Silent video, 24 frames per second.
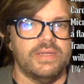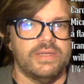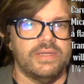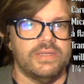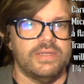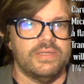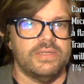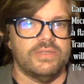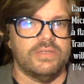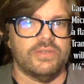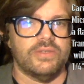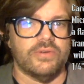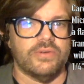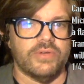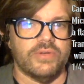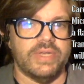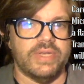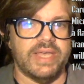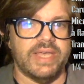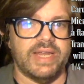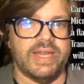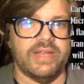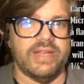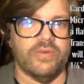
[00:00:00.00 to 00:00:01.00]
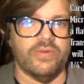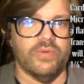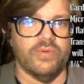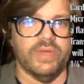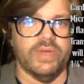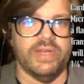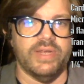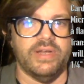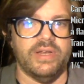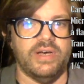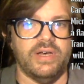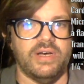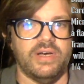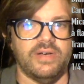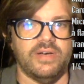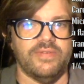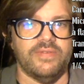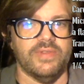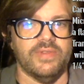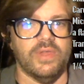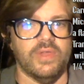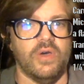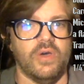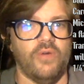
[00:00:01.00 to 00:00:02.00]
So getting rid of
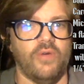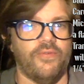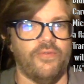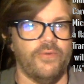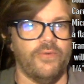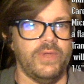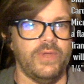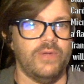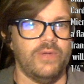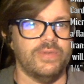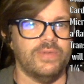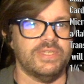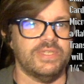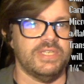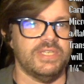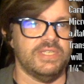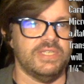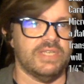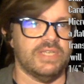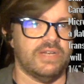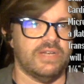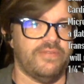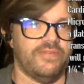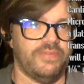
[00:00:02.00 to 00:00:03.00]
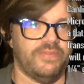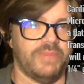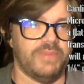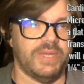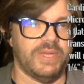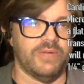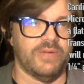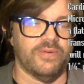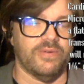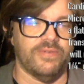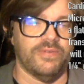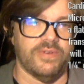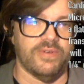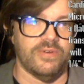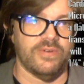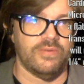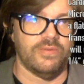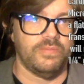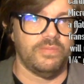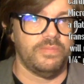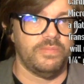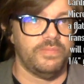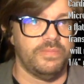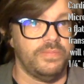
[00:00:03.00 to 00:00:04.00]
low frequencies out of a microphone,
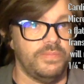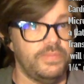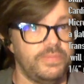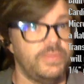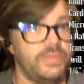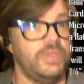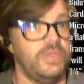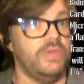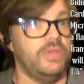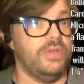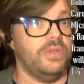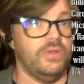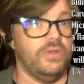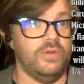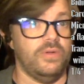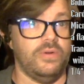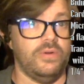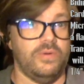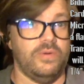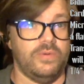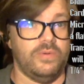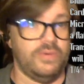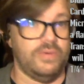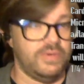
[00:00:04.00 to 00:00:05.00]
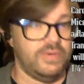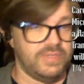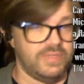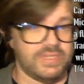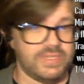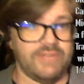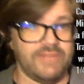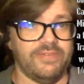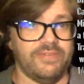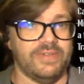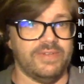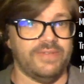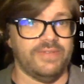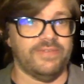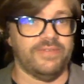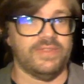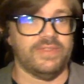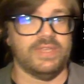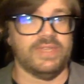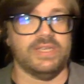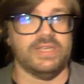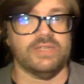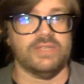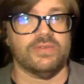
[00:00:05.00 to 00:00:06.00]
you can do several different
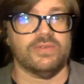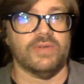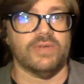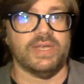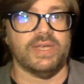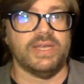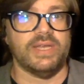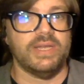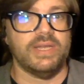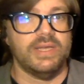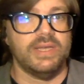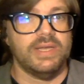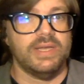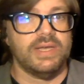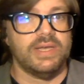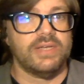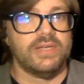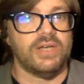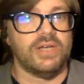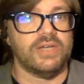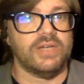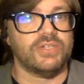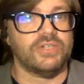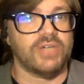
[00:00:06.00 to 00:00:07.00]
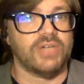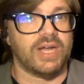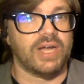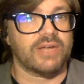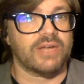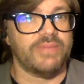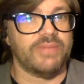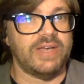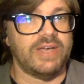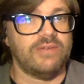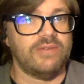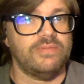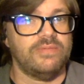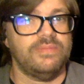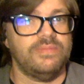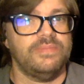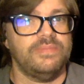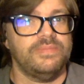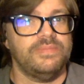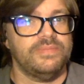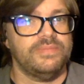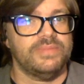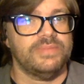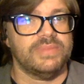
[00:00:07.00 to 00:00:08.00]
things, right? A shock mount,
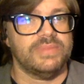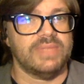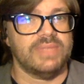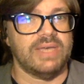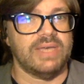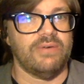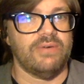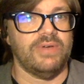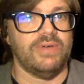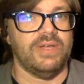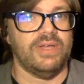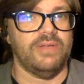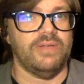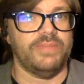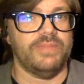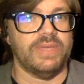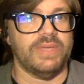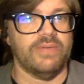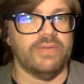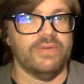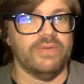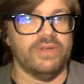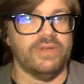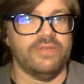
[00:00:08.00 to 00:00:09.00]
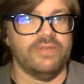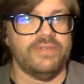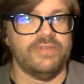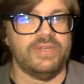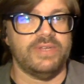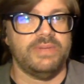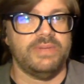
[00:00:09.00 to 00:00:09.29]
that will help get rid of it.